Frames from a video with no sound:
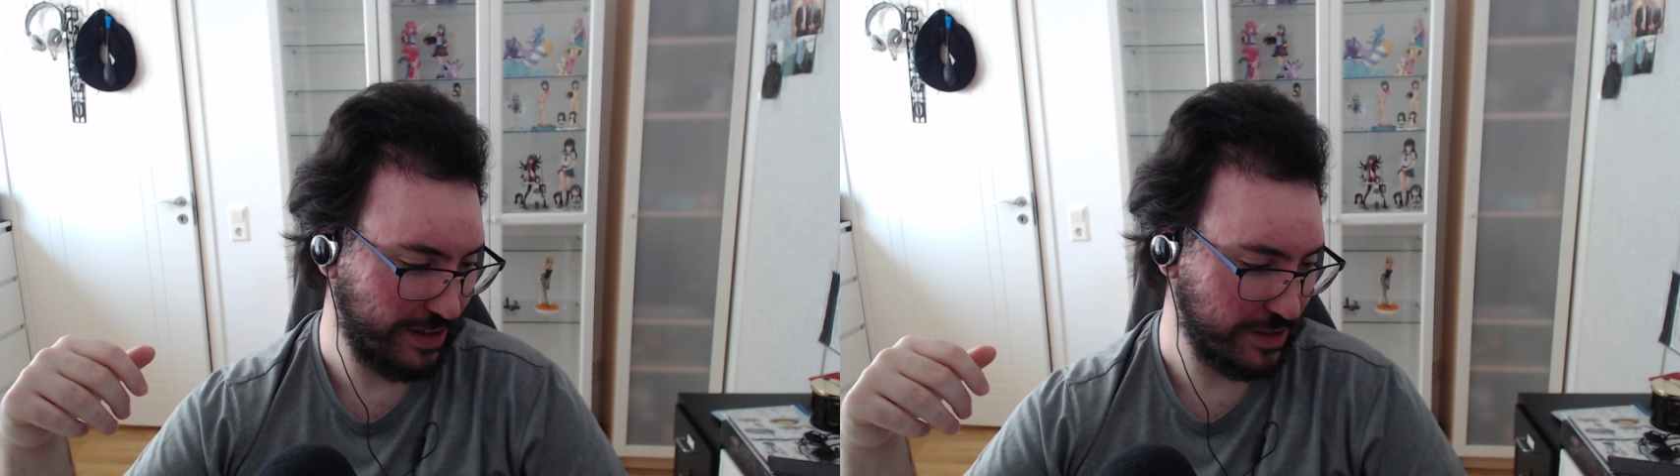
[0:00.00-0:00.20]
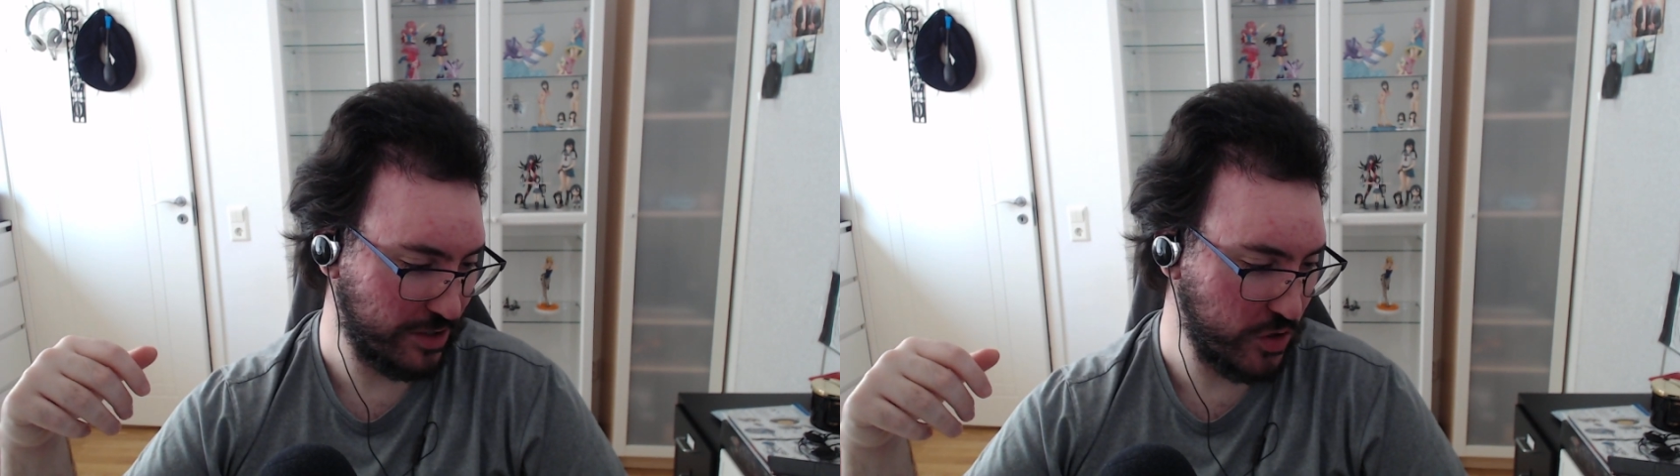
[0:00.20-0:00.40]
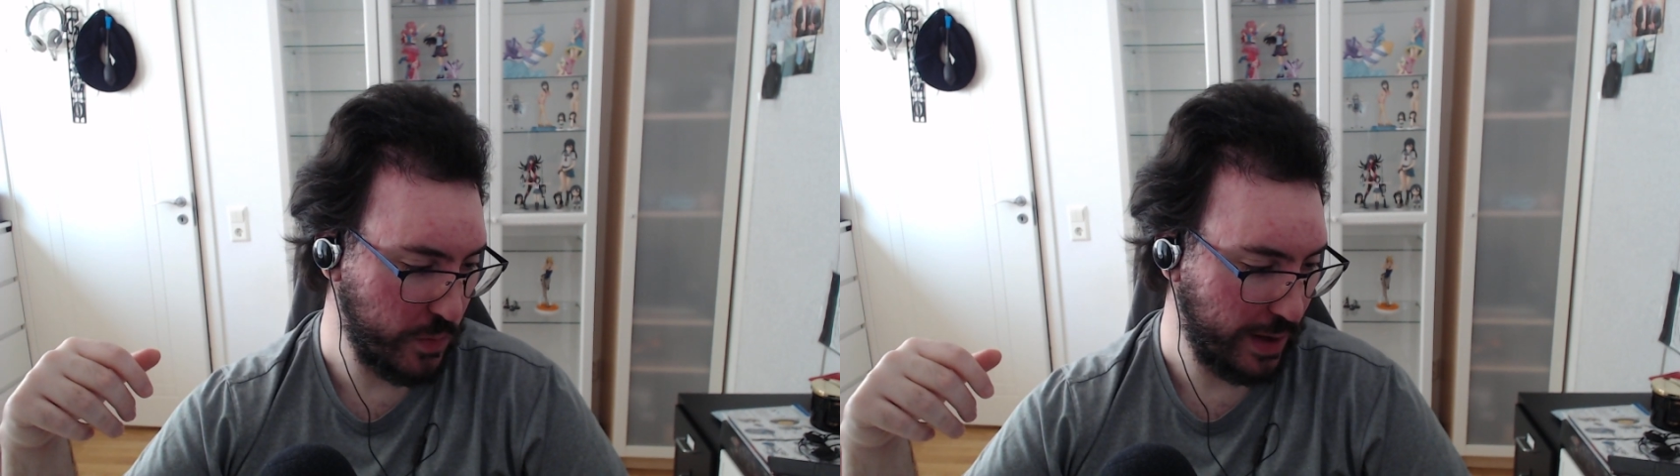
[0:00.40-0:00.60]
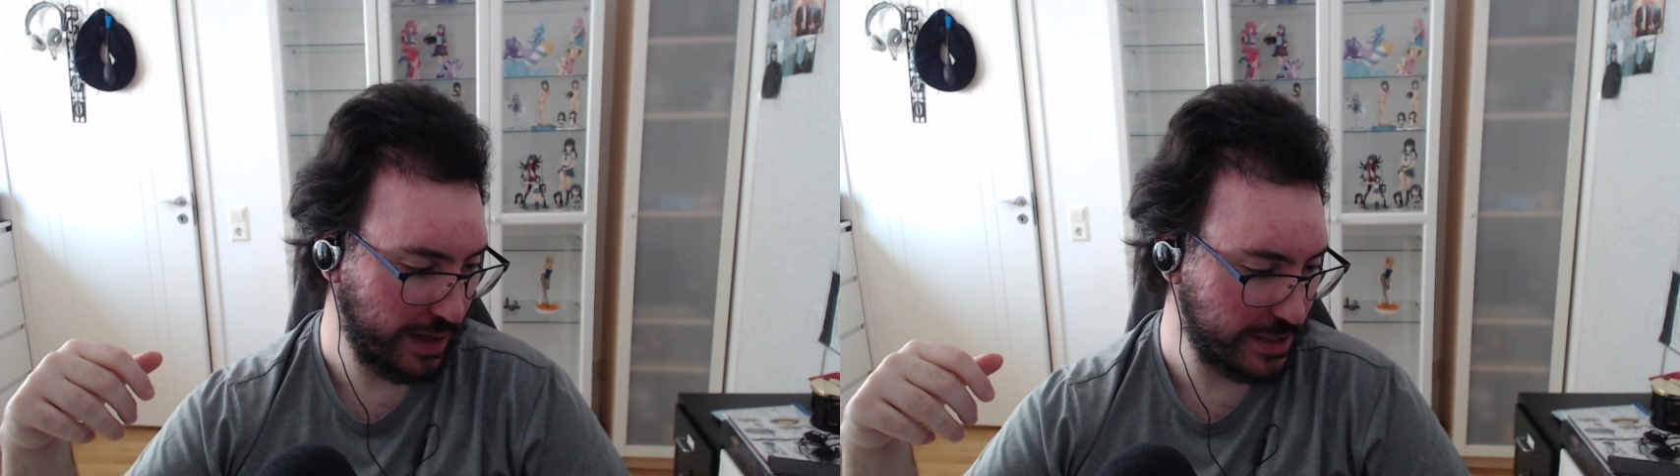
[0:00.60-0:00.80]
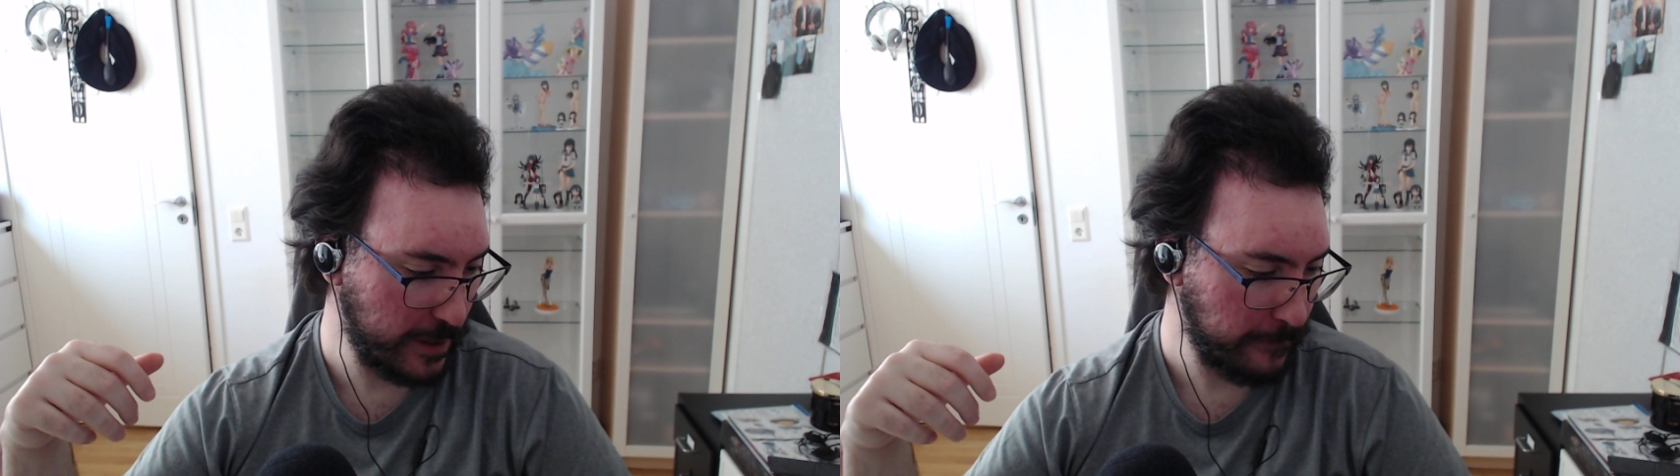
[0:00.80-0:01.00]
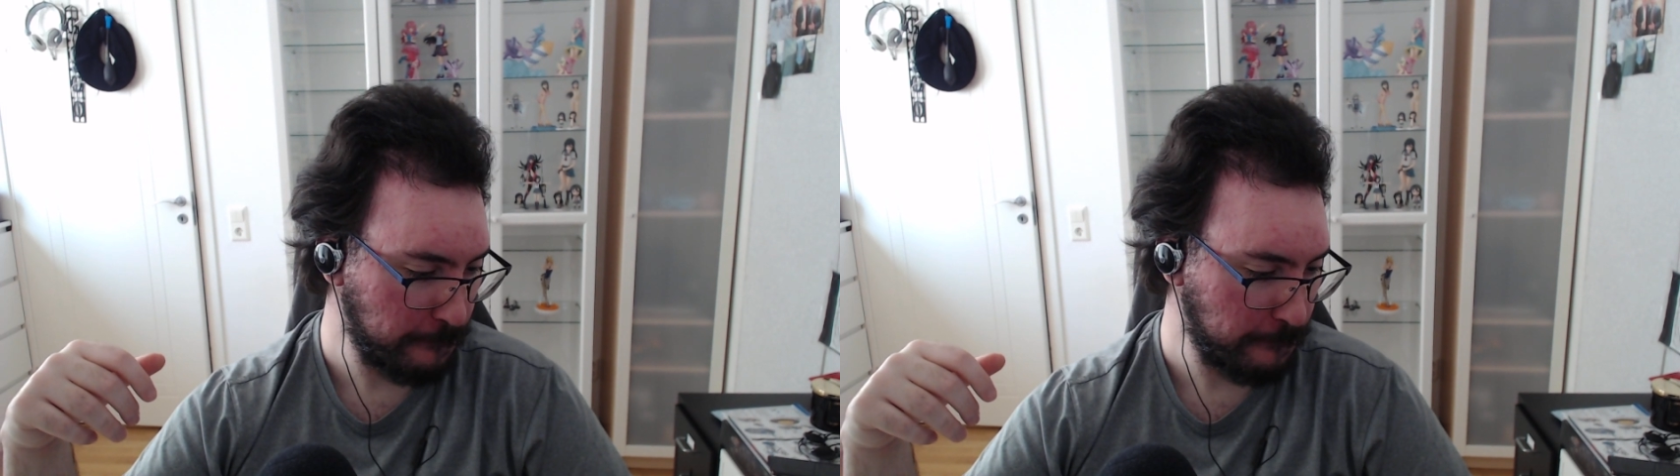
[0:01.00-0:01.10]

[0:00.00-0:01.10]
consume it.